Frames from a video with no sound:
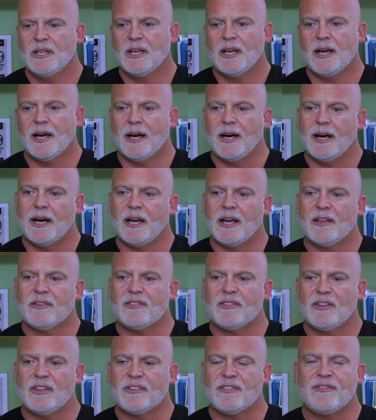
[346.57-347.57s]

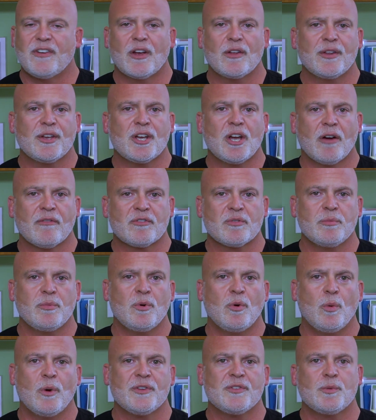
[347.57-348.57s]
it's fairly
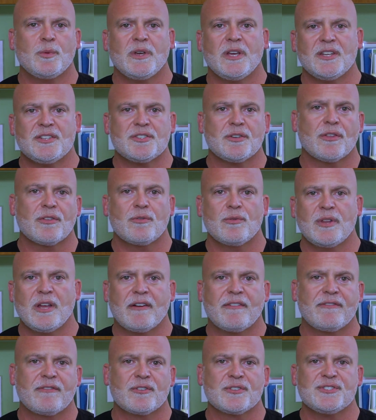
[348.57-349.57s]
comfortable once we get you through
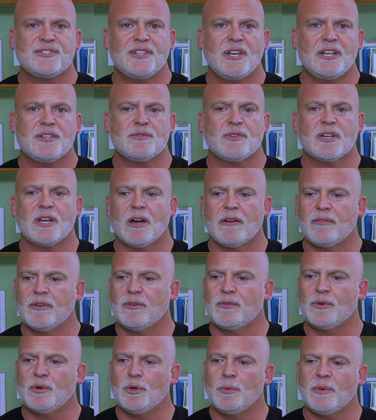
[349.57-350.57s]
that first stage recovery
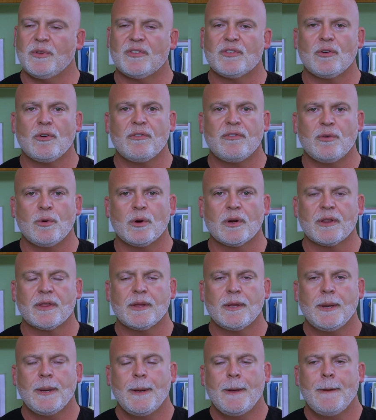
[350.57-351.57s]
room and so
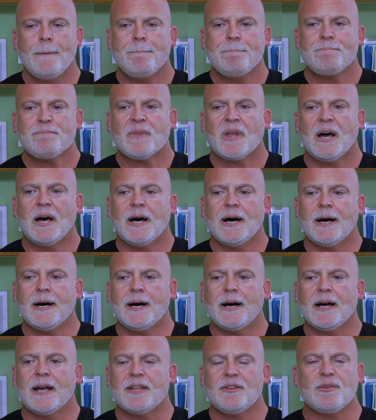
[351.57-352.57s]
forth.
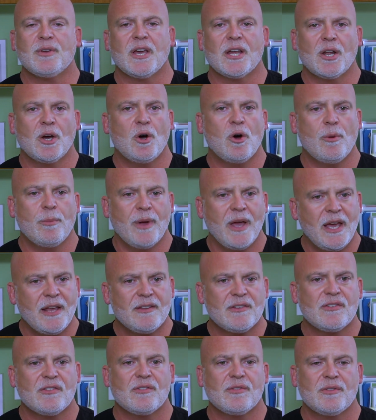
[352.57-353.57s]
And you get home, hey,
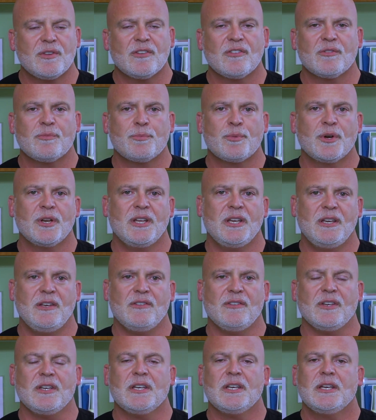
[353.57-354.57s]
this is pretty
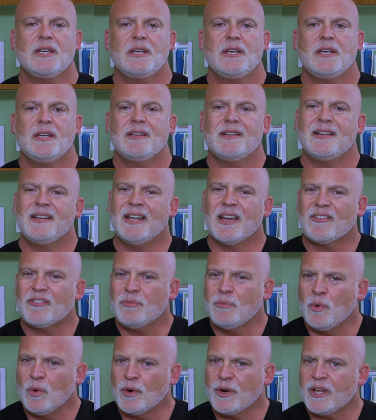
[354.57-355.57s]
easy. The next
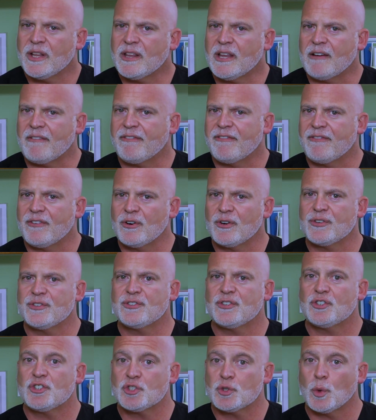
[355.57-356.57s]
morning, that
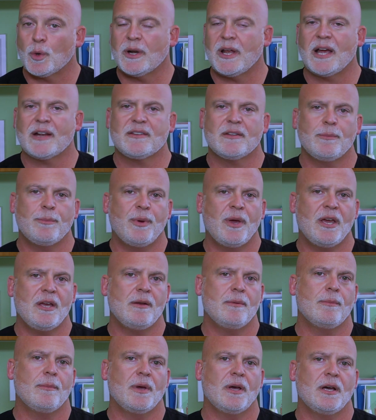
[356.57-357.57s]
first short-acting
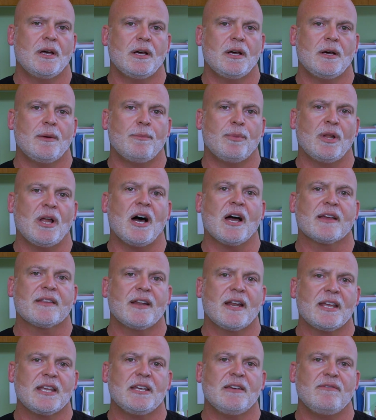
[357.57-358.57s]
pain block
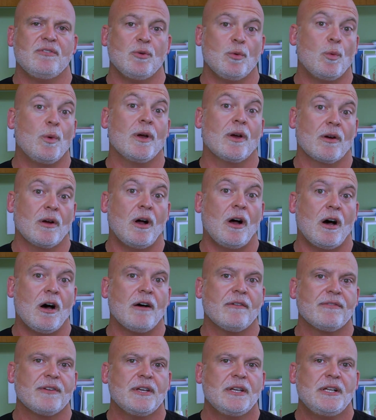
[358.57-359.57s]
that I give you wear
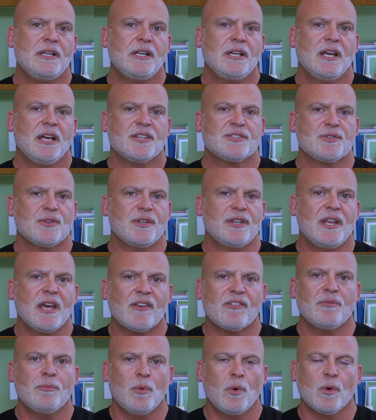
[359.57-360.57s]
off. And so the
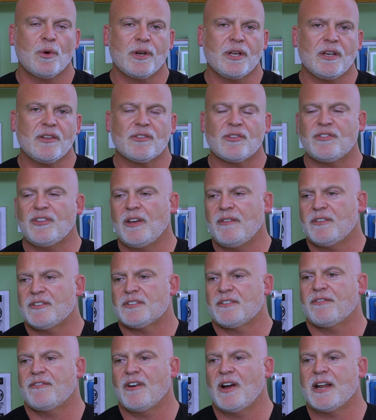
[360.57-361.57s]
next morning, so say if
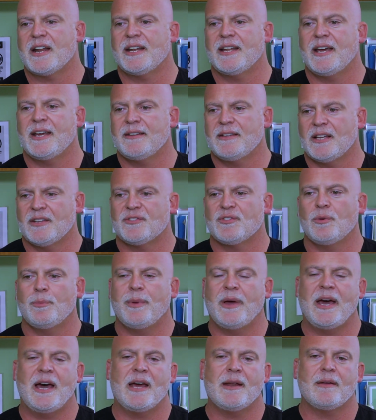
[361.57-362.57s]
it's a Friday night, not so
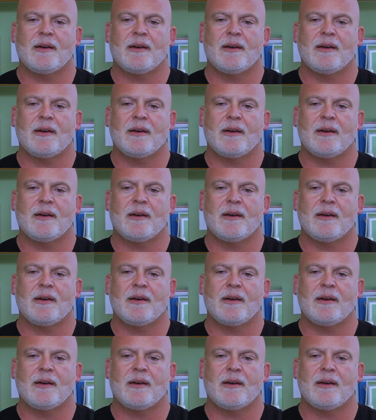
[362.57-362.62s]
bad,